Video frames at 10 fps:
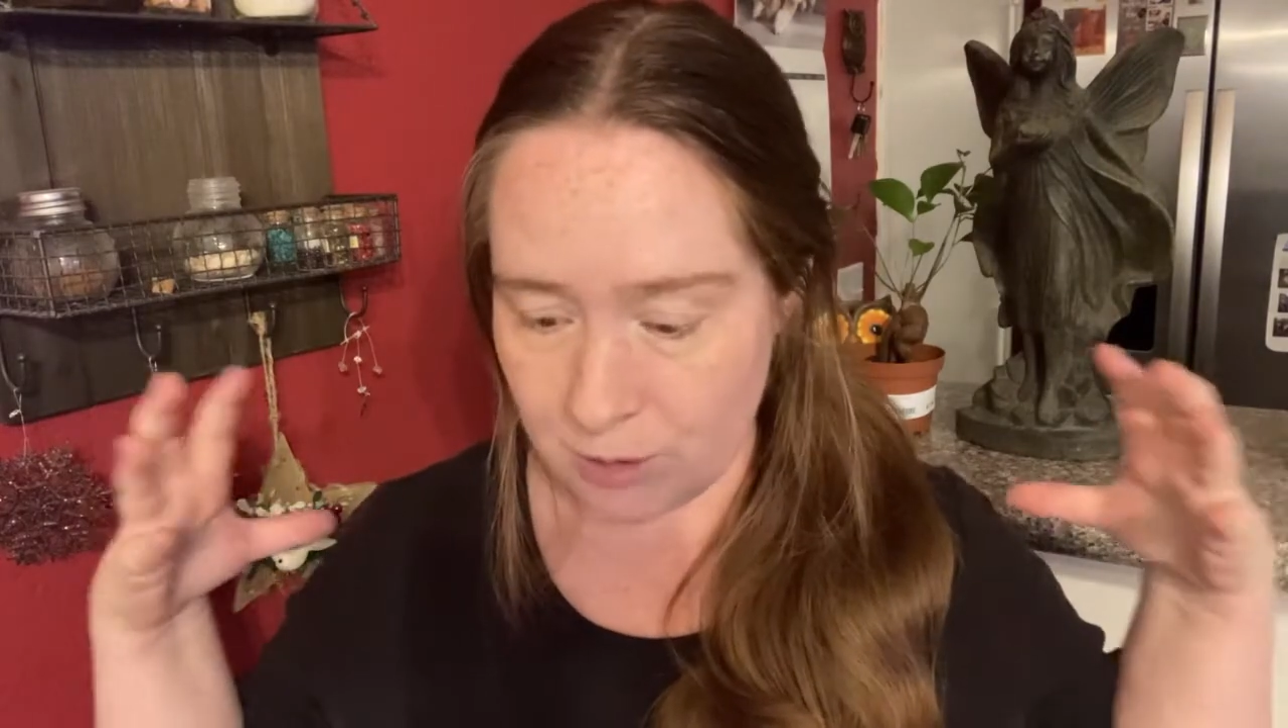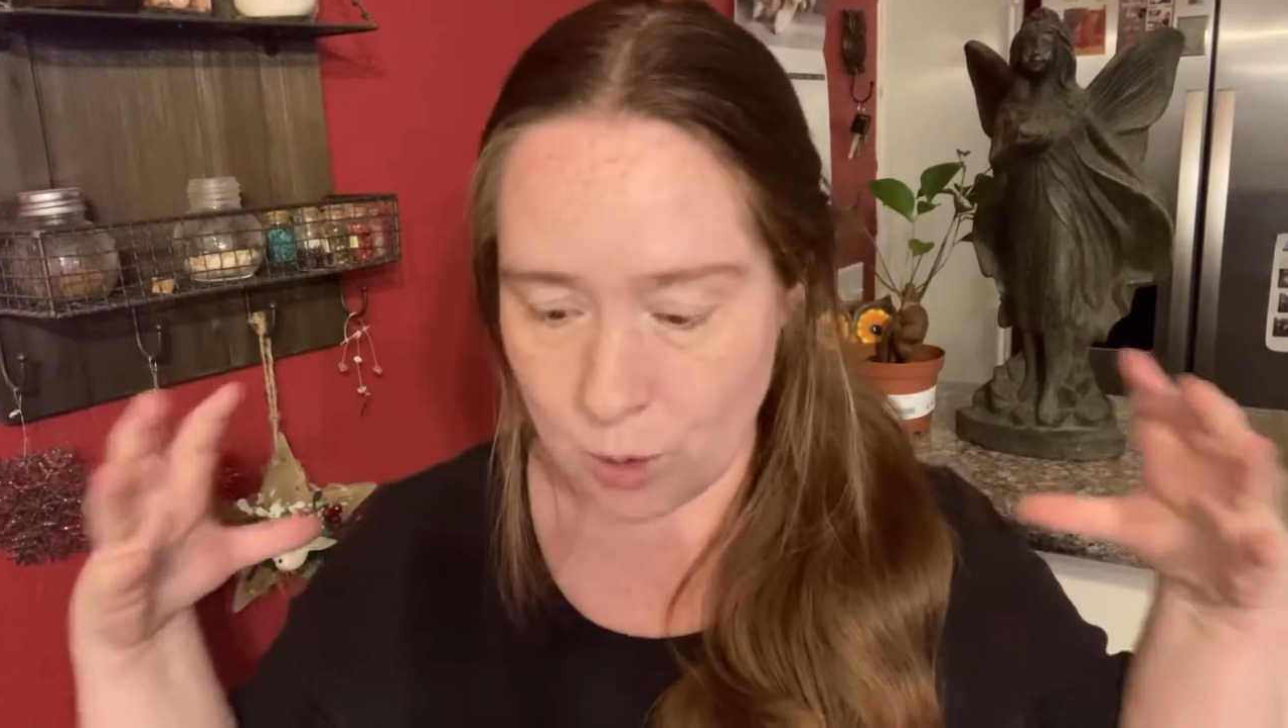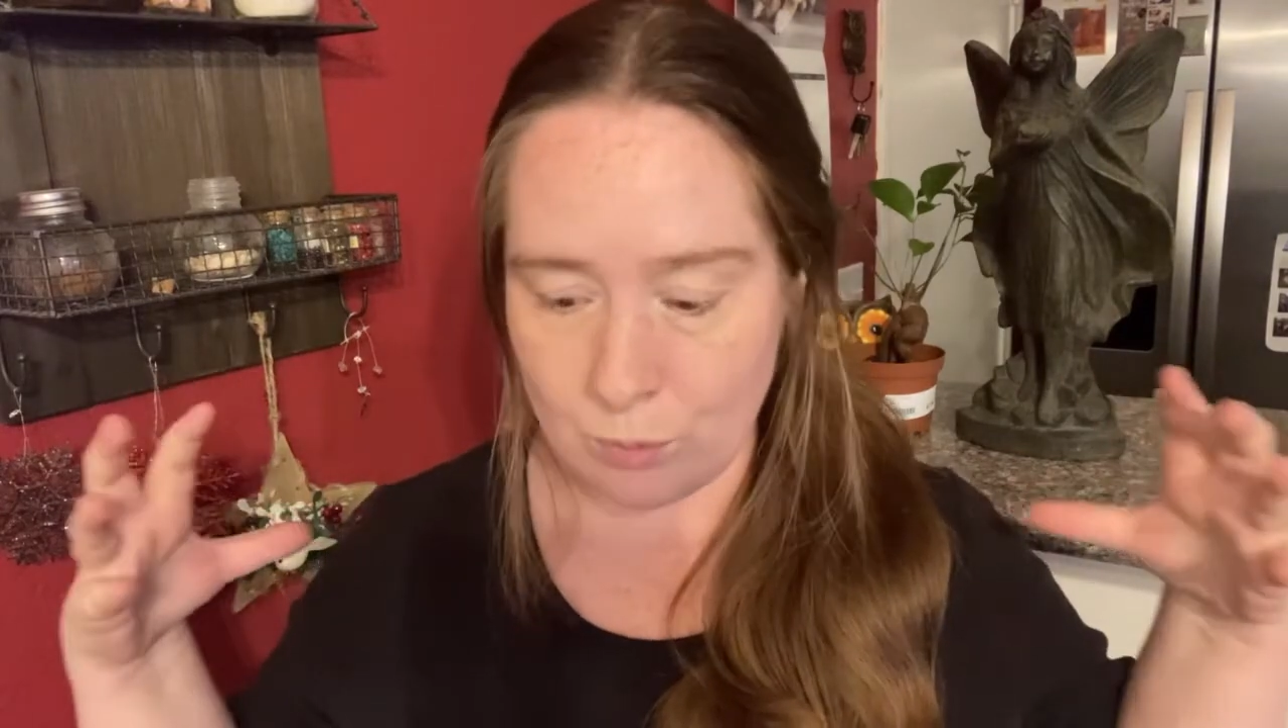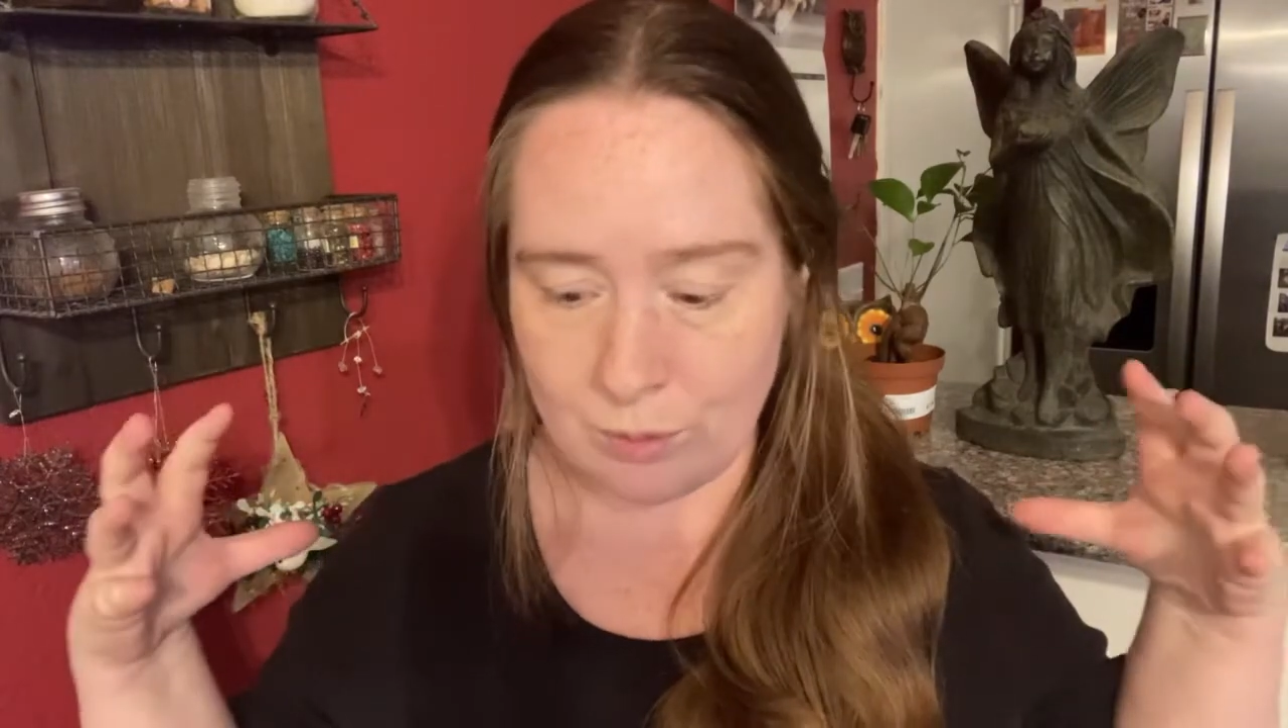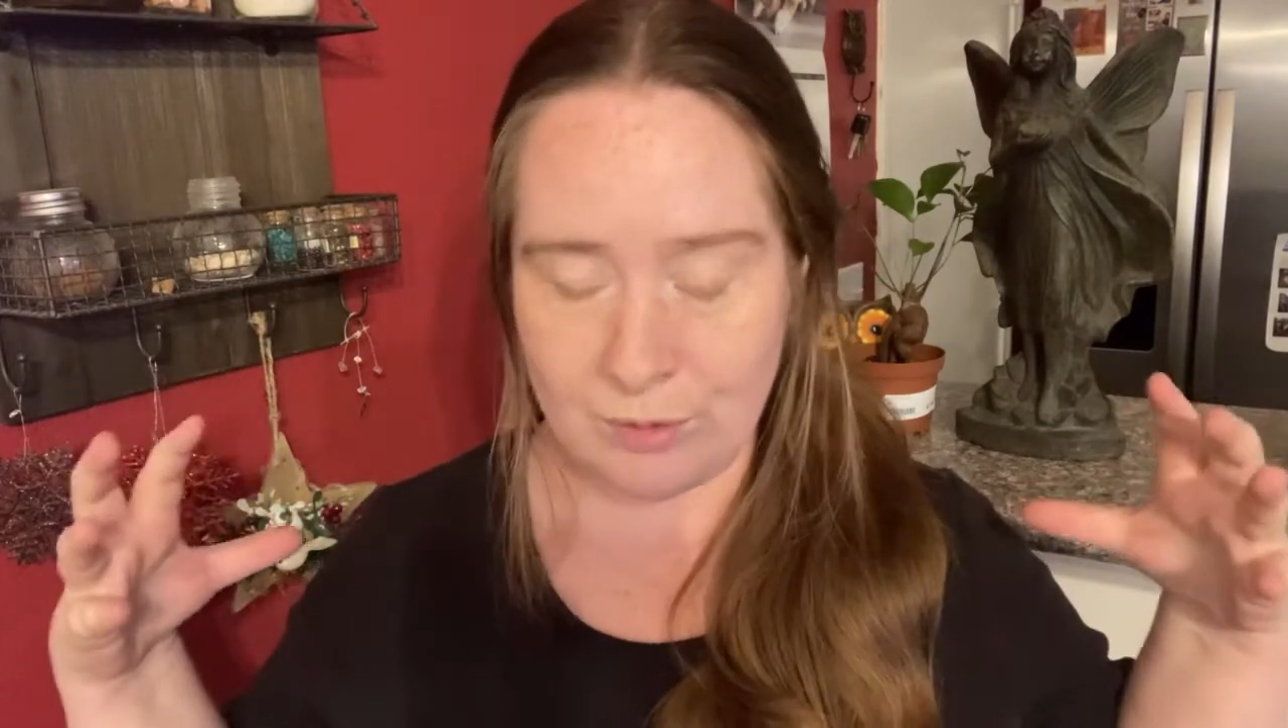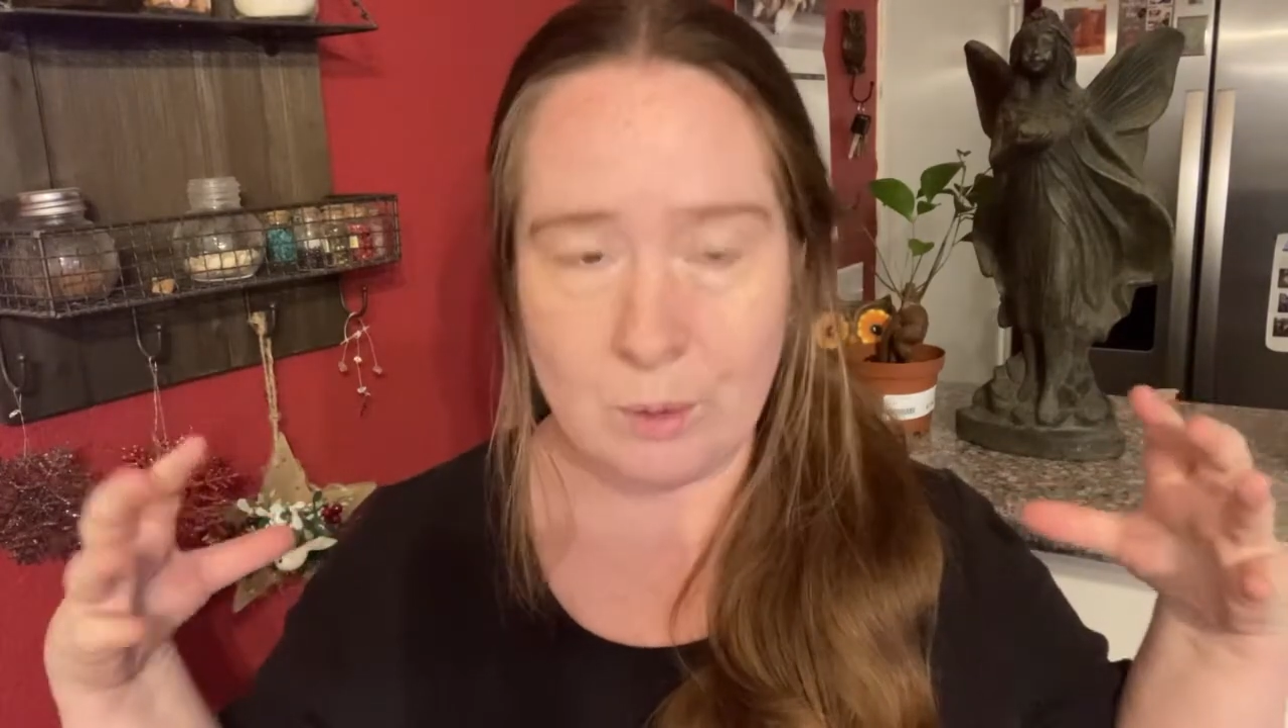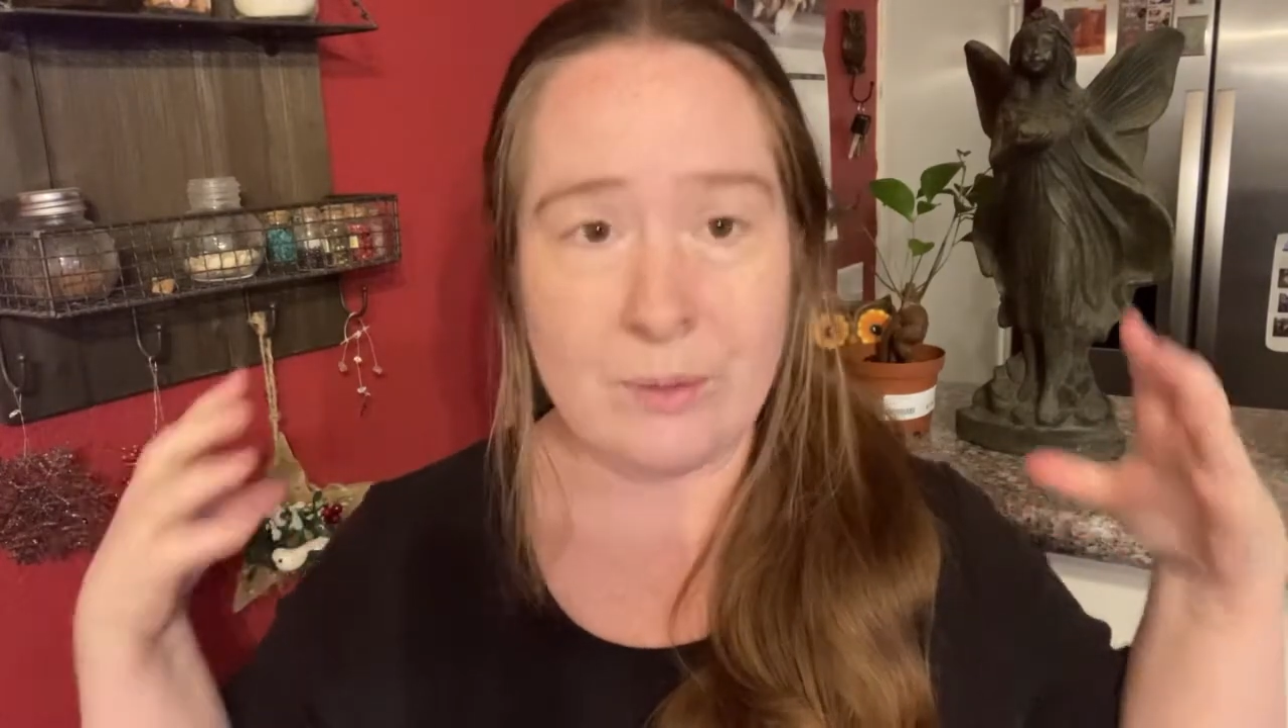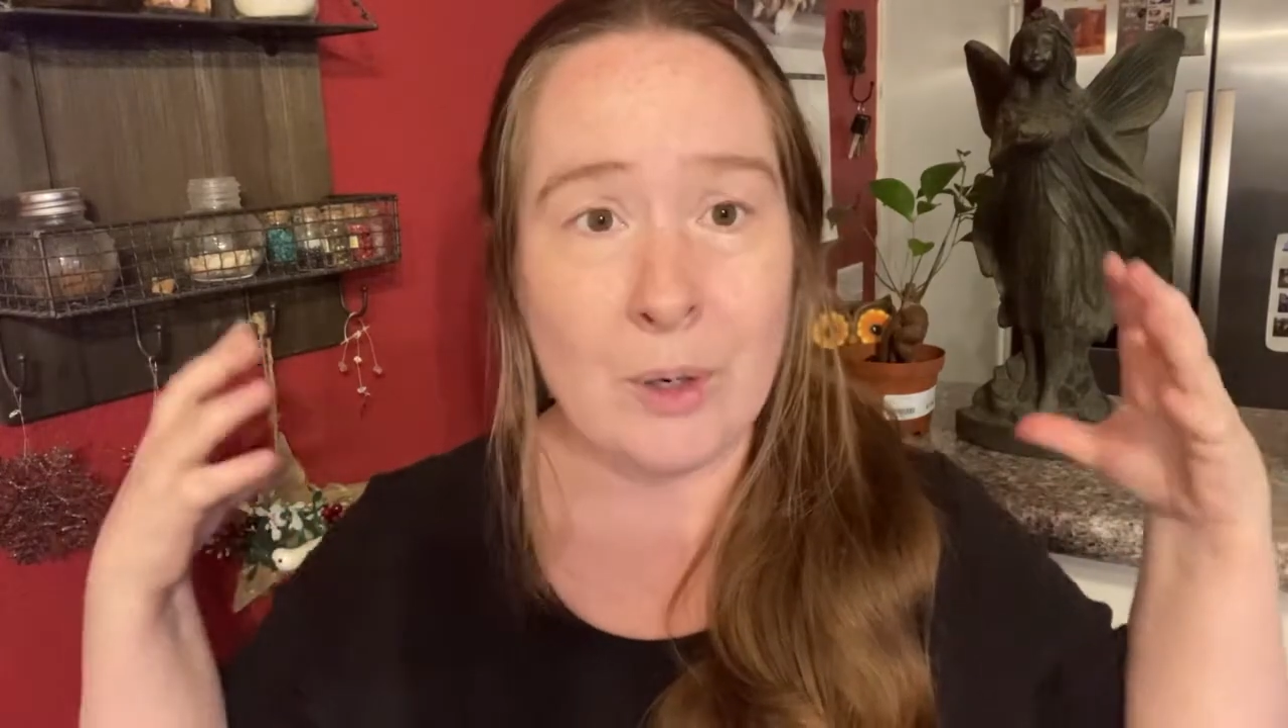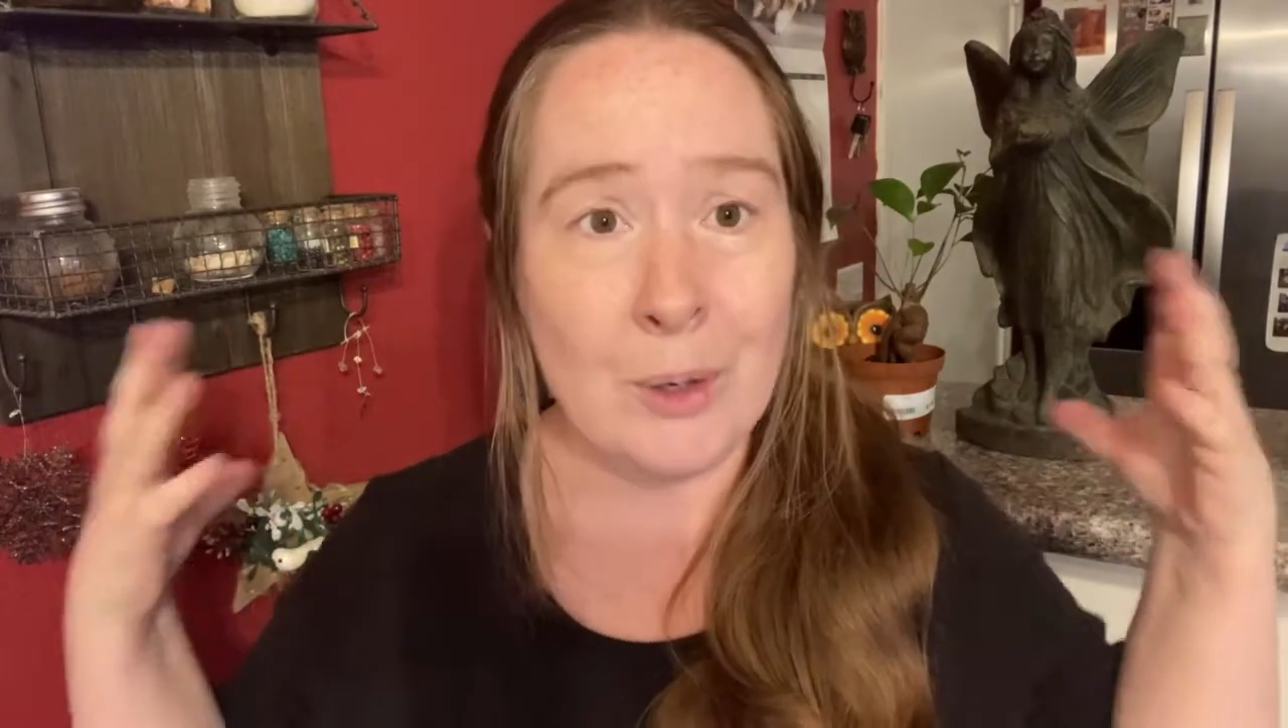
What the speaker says: overview of